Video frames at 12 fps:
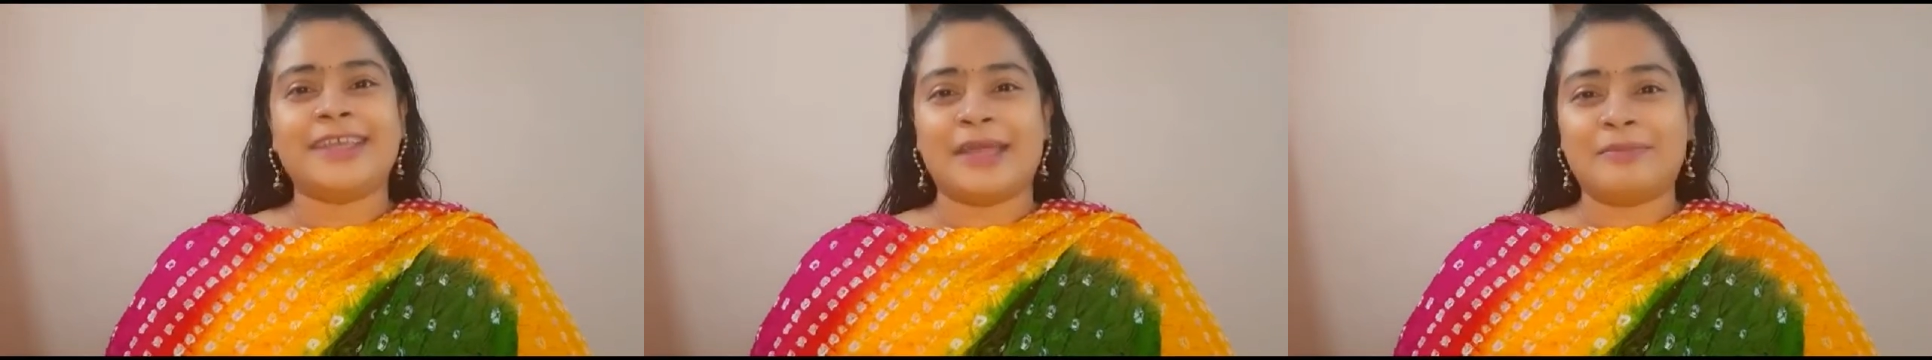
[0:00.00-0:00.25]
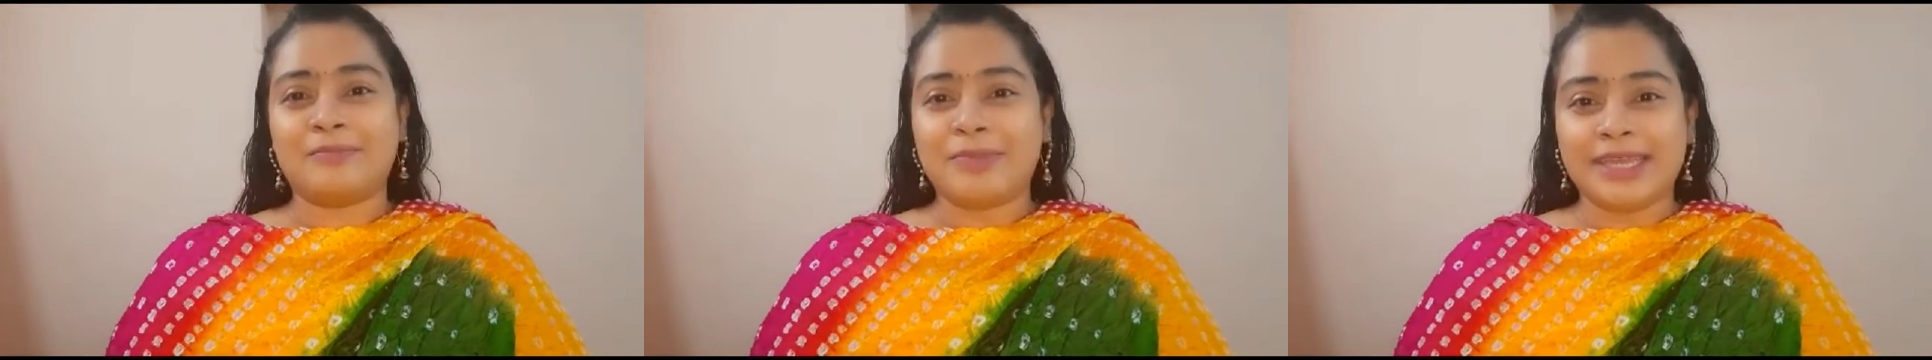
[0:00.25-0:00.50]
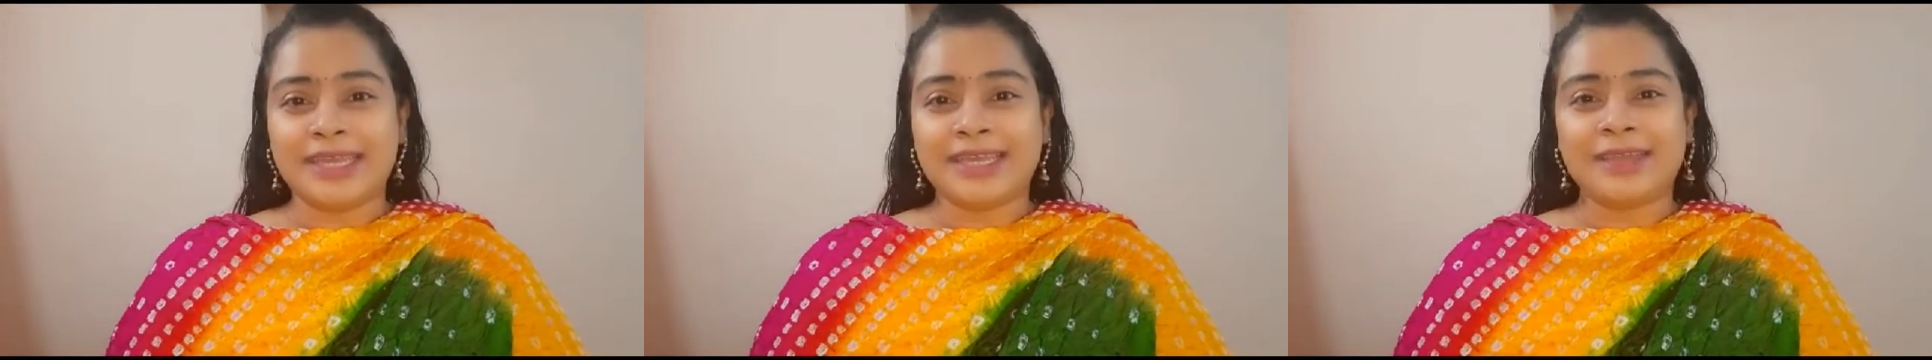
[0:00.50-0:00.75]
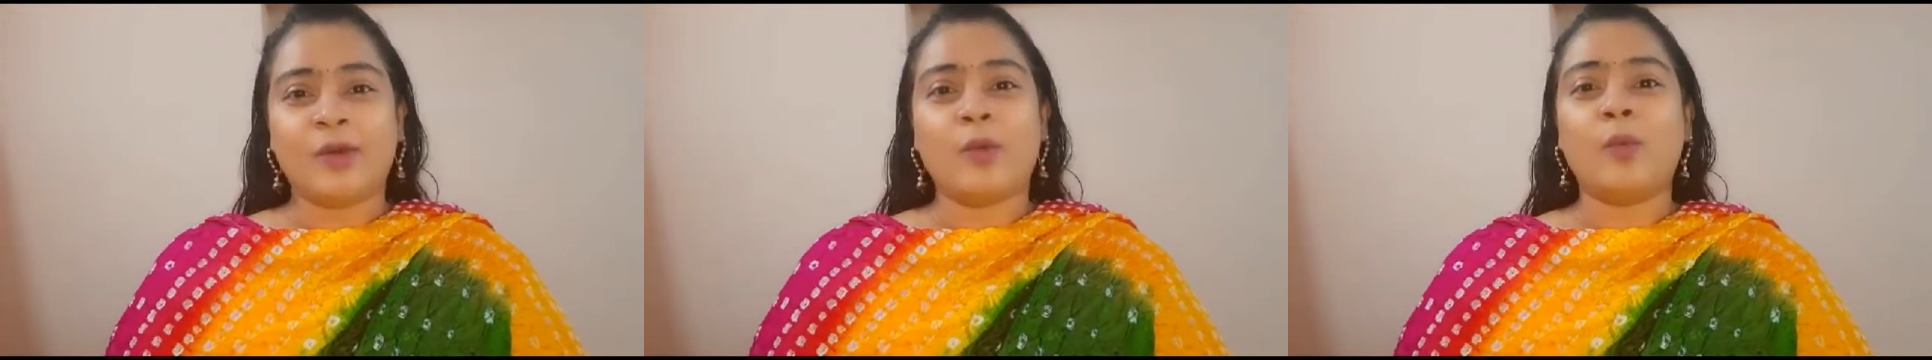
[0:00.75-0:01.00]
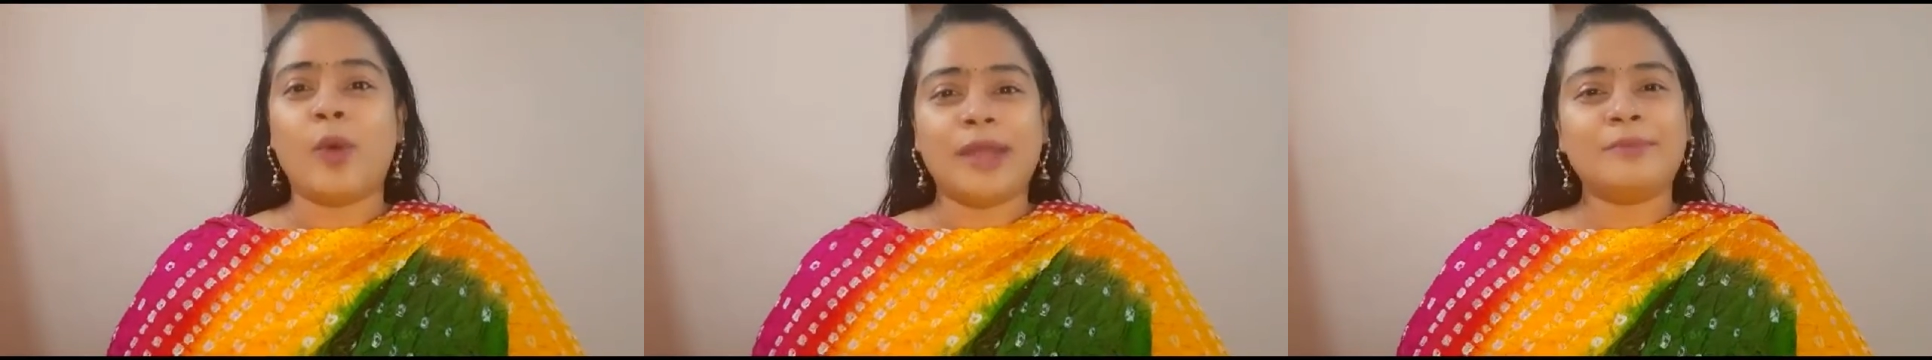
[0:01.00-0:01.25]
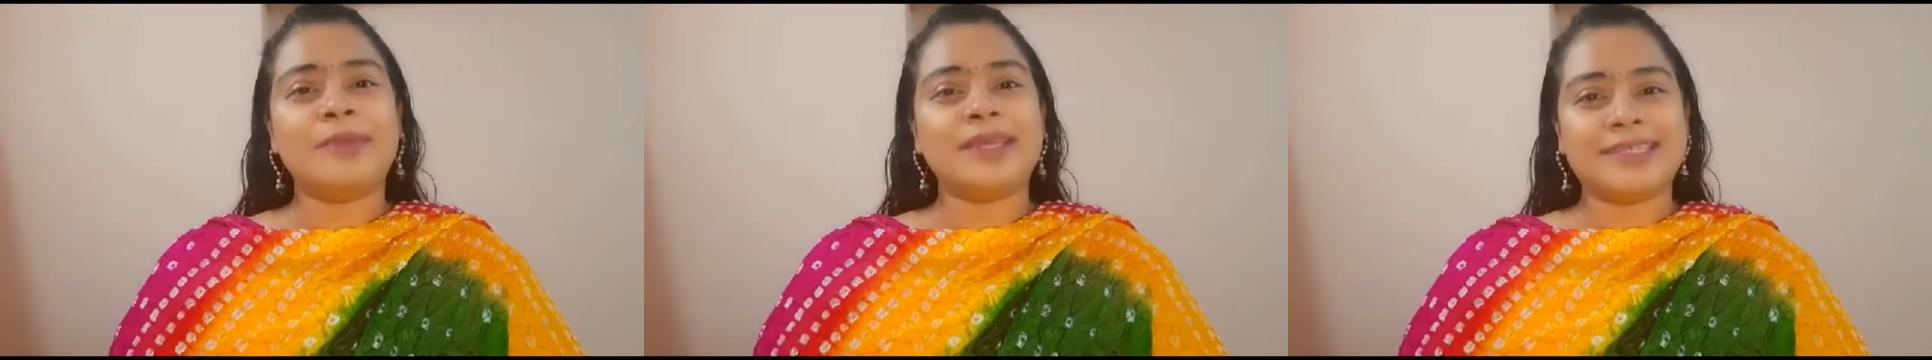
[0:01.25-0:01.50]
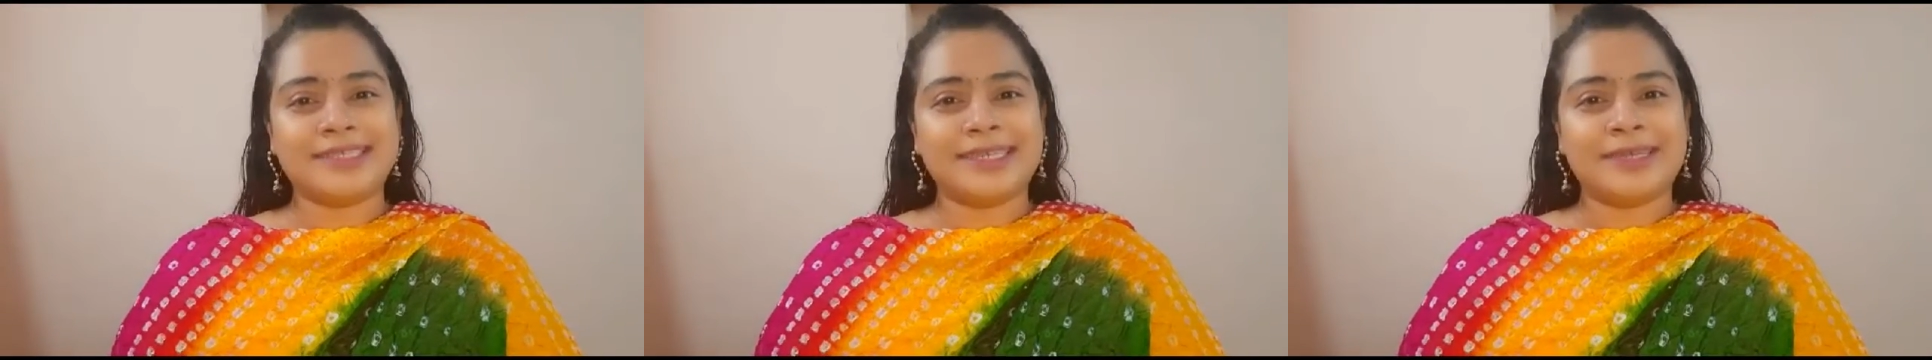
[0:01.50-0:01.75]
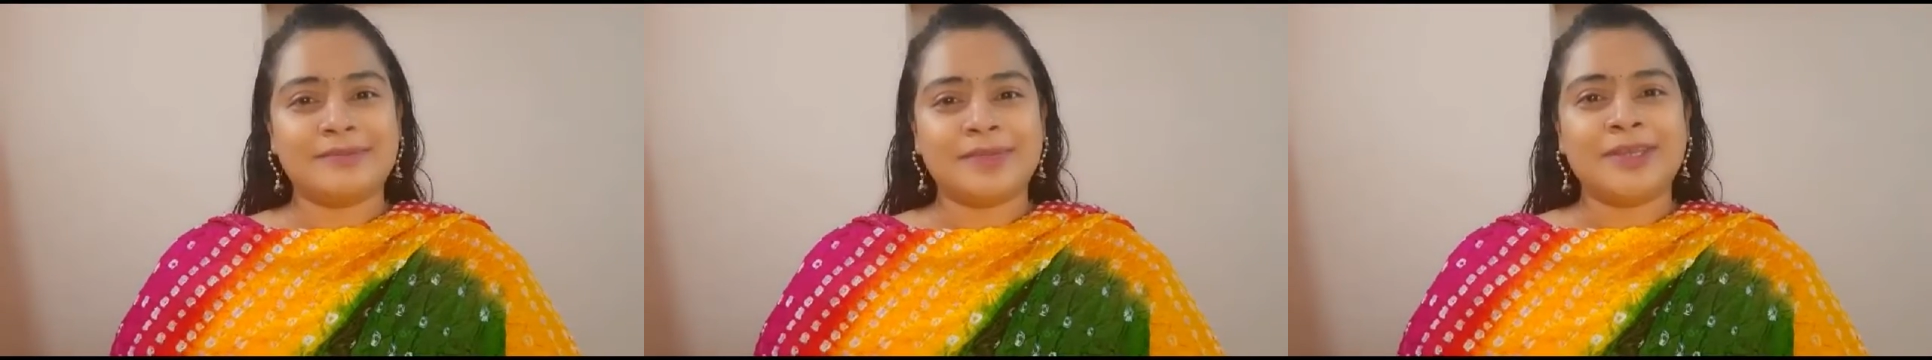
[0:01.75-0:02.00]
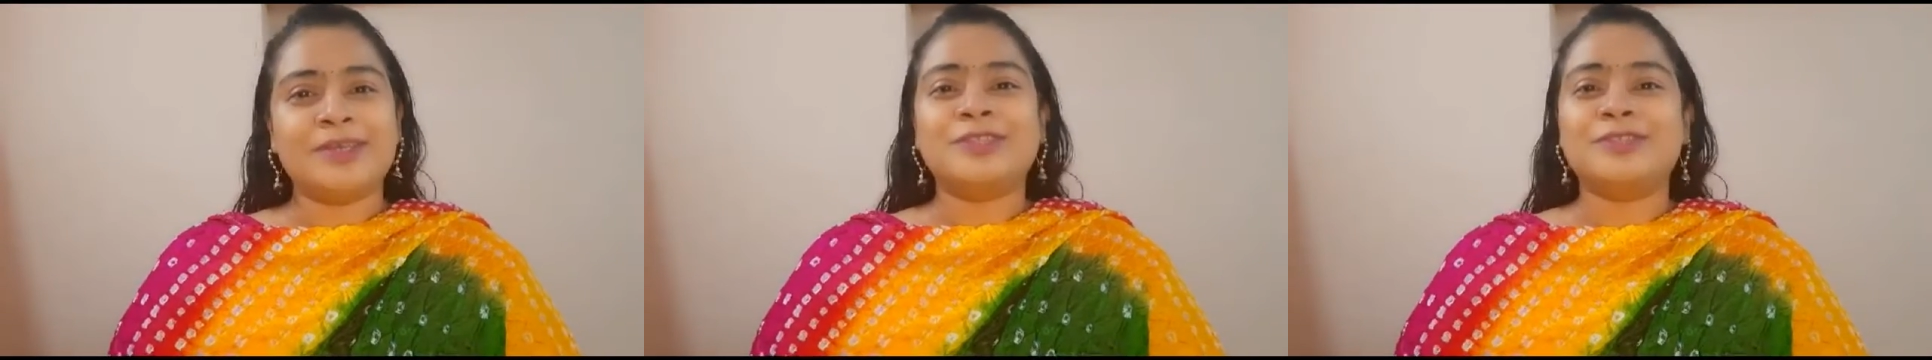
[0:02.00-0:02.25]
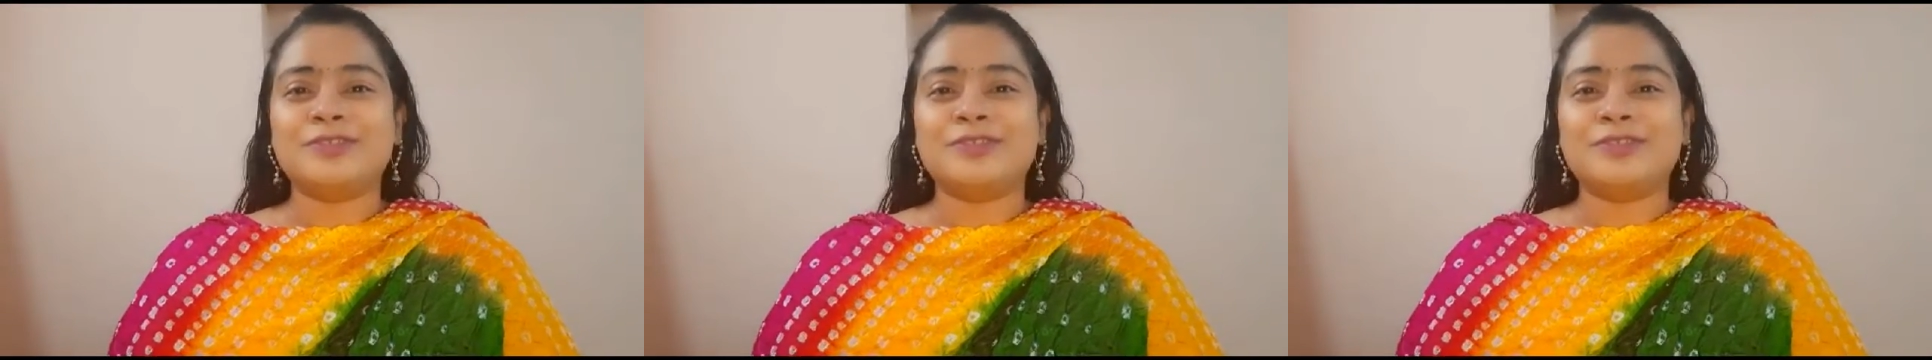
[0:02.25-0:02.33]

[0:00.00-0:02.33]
can be one big team